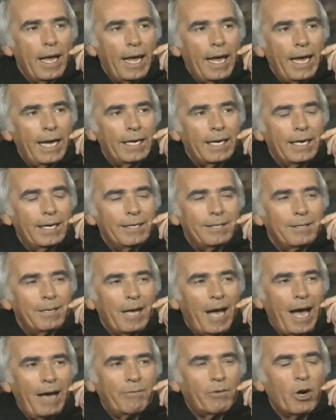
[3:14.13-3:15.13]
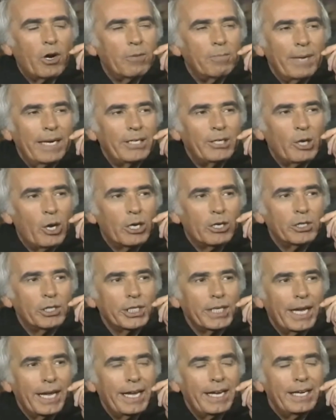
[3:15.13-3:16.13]
and I've heard my daughter
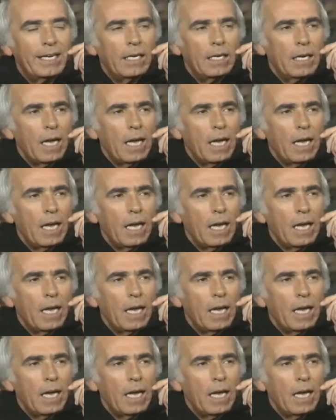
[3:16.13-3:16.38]
say,